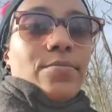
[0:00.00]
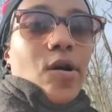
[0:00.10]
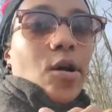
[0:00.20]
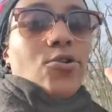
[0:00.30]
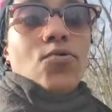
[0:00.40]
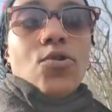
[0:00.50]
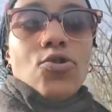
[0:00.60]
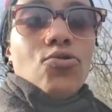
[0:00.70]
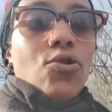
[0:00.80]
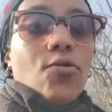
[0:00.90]
All right,
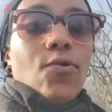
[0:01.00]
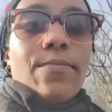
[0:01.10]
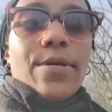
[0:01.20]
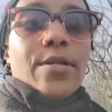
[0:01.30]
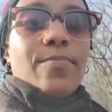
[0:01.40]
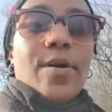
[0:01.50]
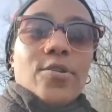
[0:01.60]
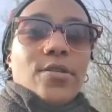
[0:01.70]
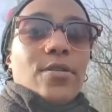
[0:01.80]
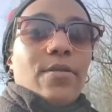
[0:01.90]
you don't want to be this
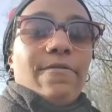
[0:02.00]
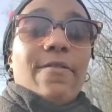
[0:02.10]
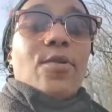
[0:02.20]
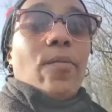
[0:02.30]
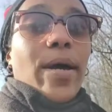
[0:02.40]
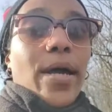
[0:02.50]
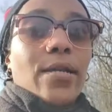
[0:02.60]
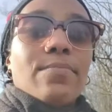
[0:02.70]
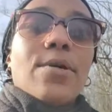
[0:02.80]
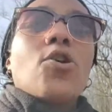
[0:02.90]
person from your
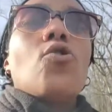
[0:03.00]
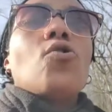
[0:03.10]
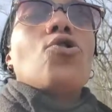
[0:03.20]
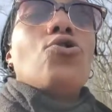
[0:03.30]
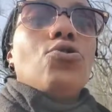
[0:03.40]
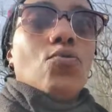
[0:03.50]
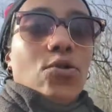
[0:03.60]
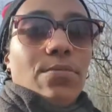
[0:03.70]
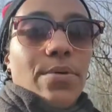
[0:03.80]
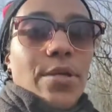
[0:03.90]
past, but who do you
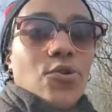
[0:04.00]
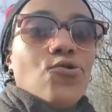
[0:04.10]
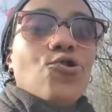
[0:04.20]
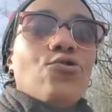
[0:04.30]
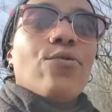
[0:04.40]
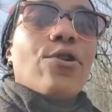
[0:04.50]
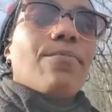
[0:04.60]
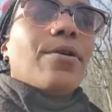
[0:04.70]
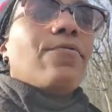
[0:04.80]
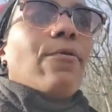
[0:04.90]
want to be? Who do you want to
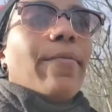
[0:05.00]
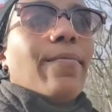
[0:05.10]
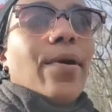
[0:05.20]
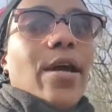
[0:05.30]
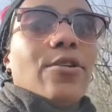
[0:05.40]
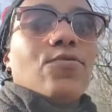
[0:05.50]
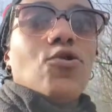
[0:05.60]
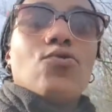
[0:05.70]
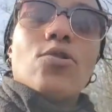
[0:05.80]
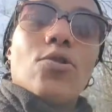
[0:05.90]
be remembered as when
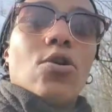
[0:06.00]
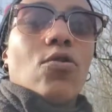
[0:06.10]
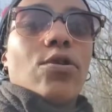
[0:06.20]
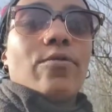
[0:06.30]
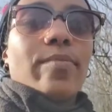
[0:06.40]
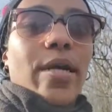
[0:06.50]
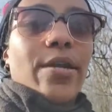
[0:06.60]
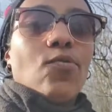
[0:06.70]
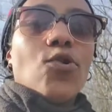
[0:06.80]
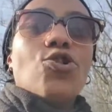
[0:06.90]
you're no longer on this
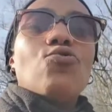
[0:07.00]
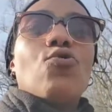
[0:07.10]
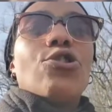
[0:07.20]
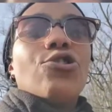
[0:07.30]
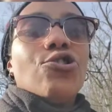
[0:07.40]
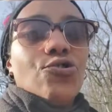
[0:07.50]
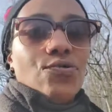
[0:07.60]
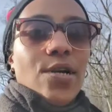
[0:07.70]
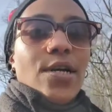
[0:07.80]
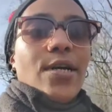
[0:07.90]
planet? What do you want to
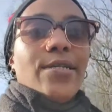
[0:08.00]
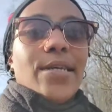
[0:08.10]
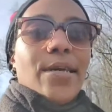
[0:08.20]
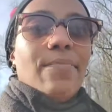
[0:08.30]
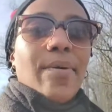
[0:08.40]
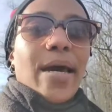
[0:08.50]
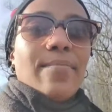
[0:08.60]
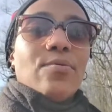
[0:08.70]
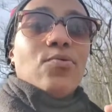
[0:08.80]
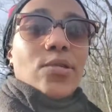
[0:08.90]
do to
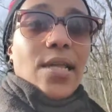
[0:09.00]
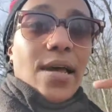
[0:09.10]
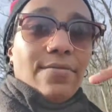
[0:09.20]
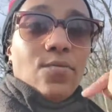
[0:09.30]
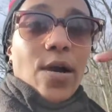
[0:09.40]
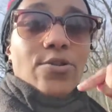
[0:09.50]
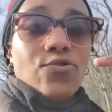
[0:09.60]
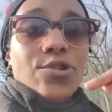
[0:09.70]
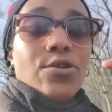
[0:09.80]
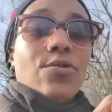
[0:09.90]
impact people's lives while
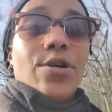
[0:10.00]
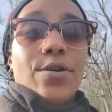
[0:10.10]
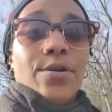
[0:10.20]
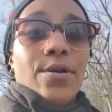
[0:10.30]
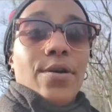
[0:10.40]
you're still here?